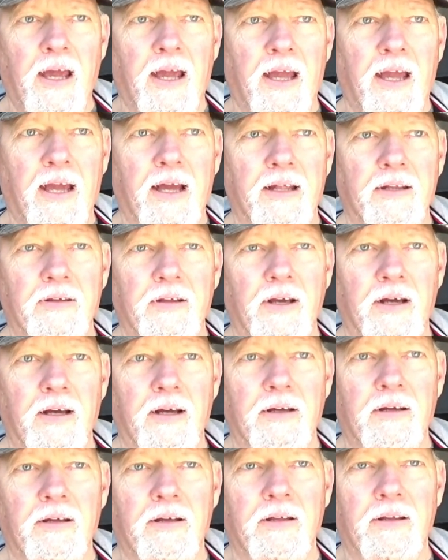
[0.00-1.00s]
And
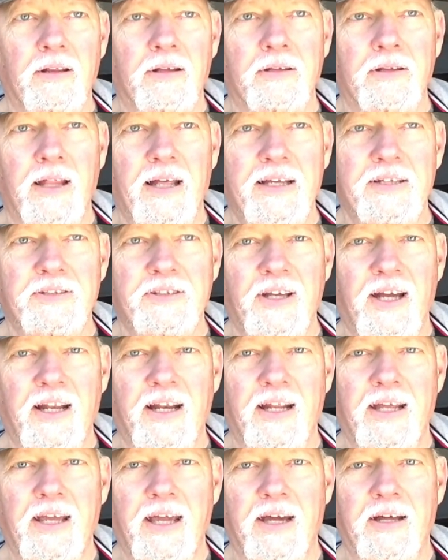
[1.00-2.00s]
last night
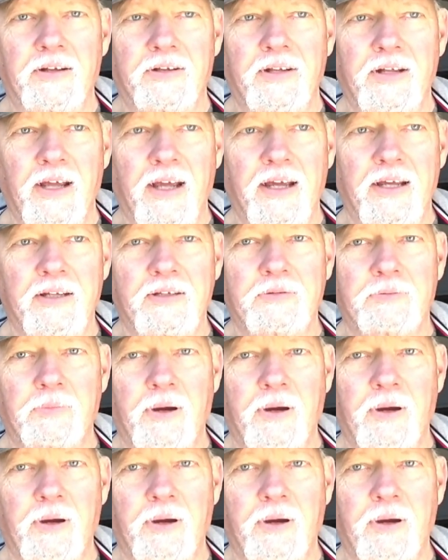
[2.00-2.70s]
I counted the eggs.